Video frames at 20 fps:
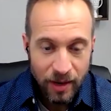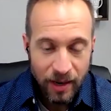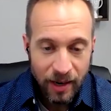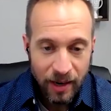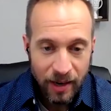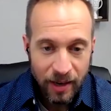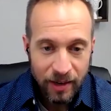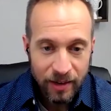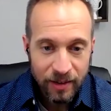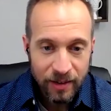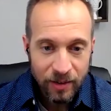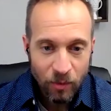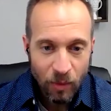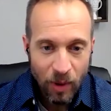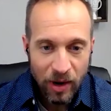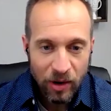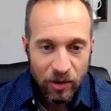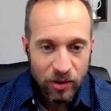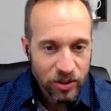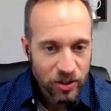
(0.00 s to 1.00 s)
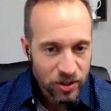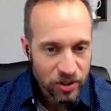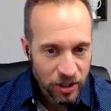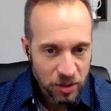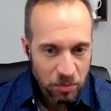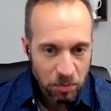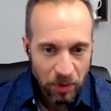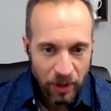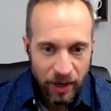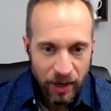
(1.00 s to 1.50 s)
And why don't you just
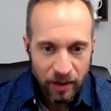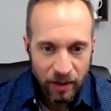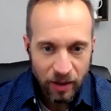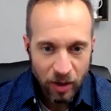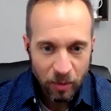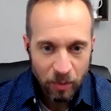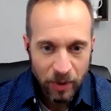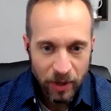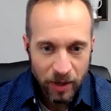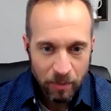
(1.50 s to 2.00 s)
explain a little bit